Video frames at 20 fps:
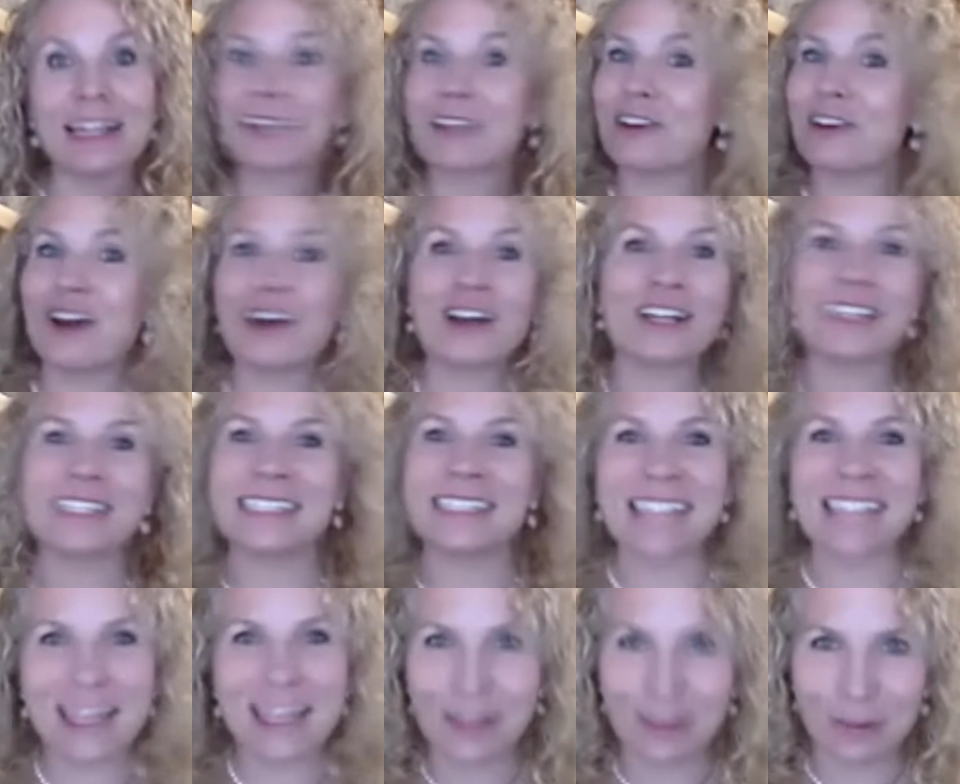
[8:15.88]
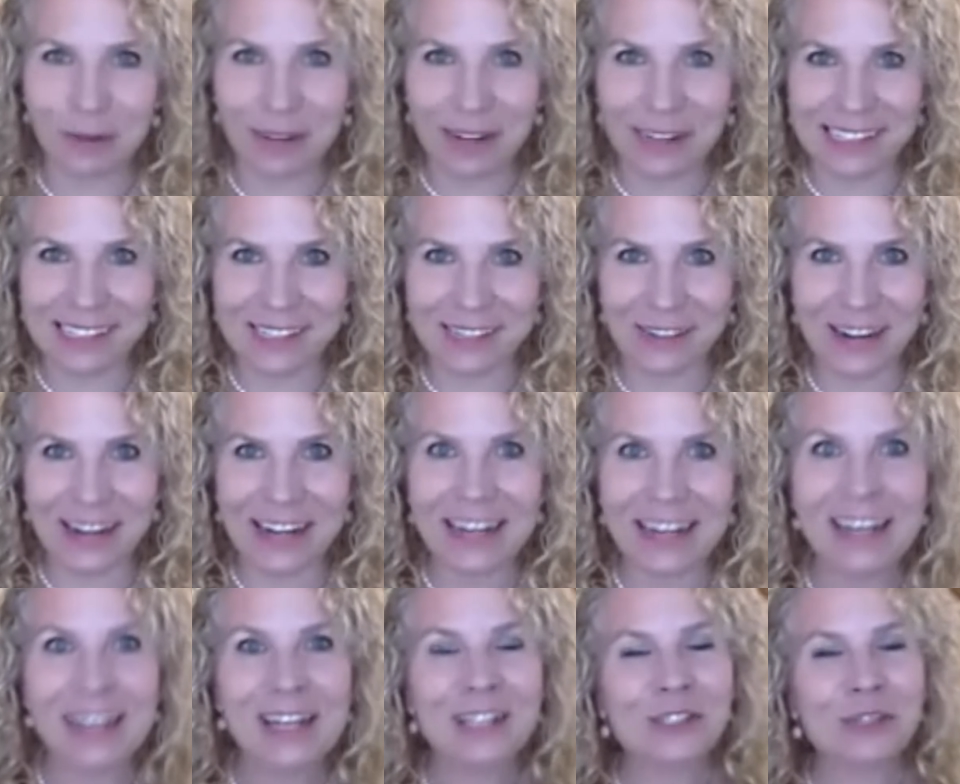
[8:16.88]
they're not going to take the risk, right?
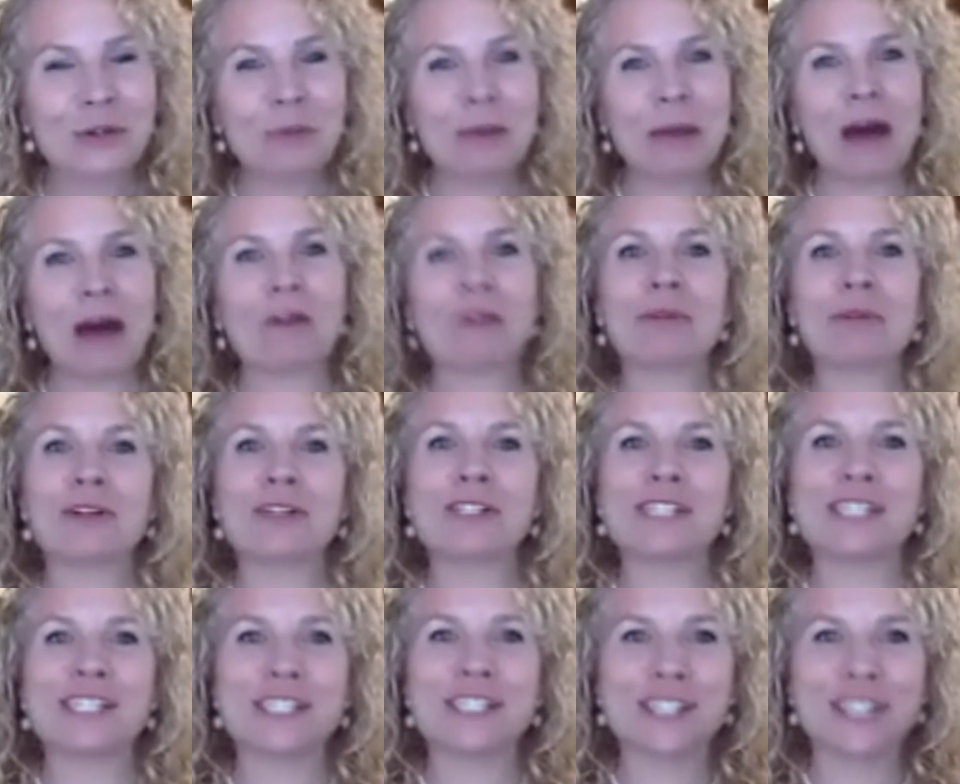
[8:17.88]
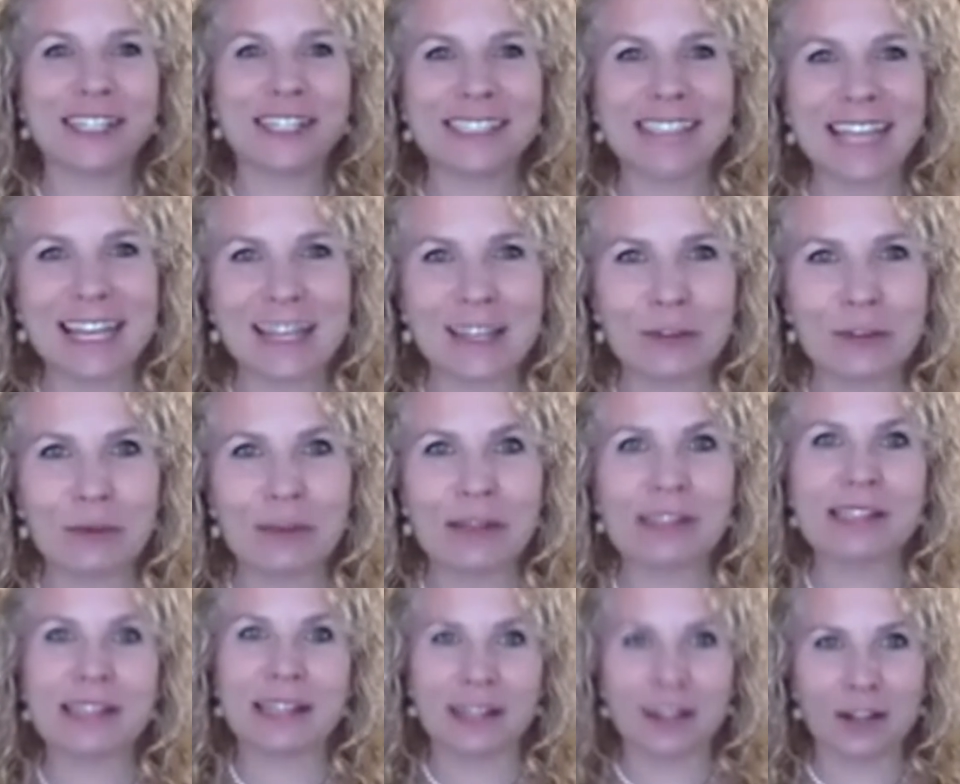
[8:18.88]
So a power person is going to take the
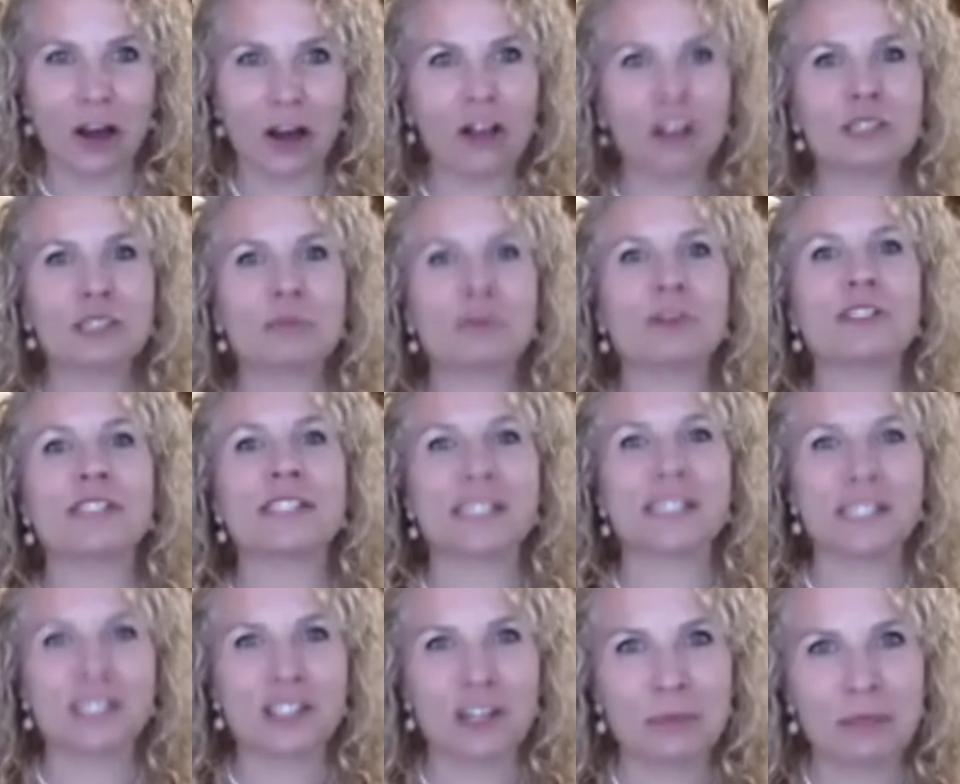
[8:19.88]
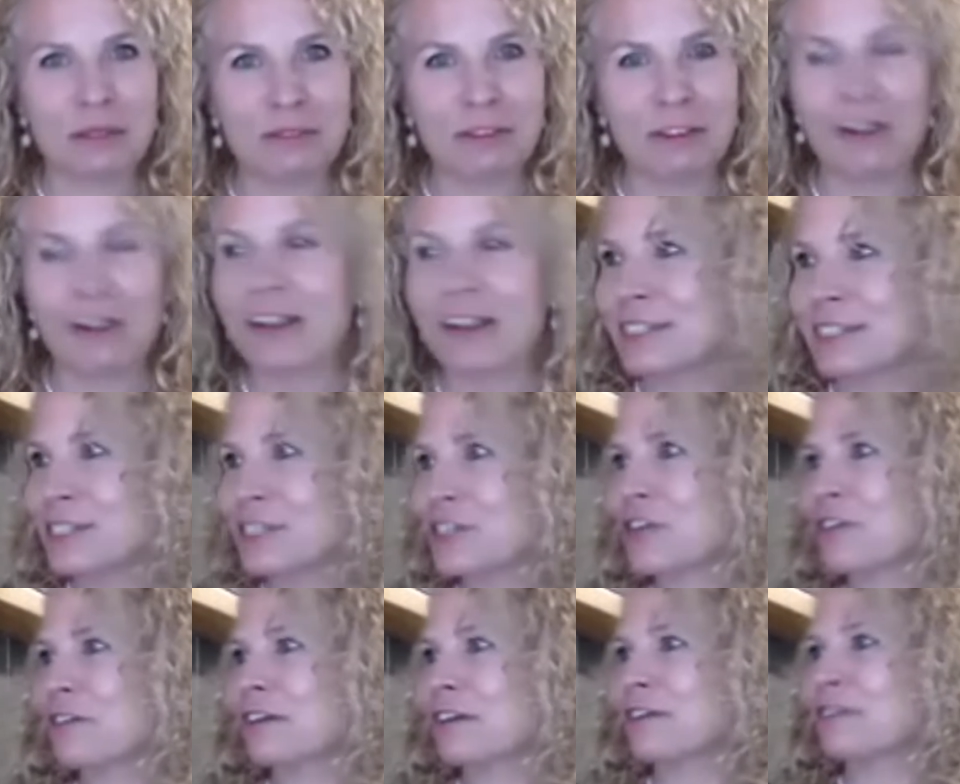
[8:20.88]
risk and a knowledge person is going to be very
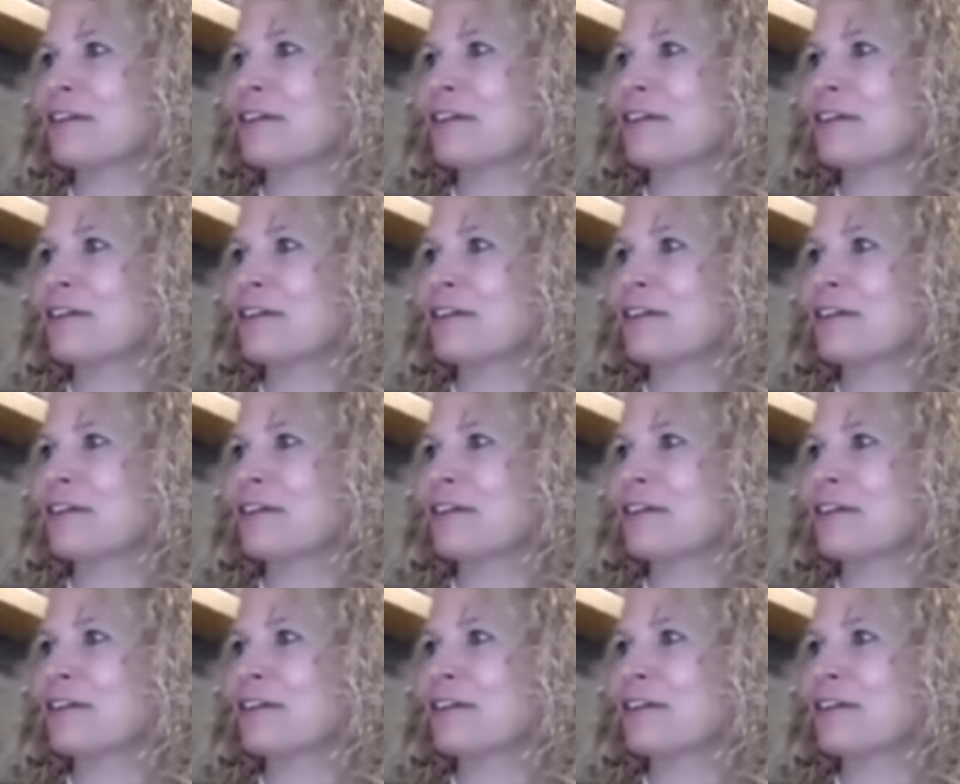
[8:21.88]
conservative.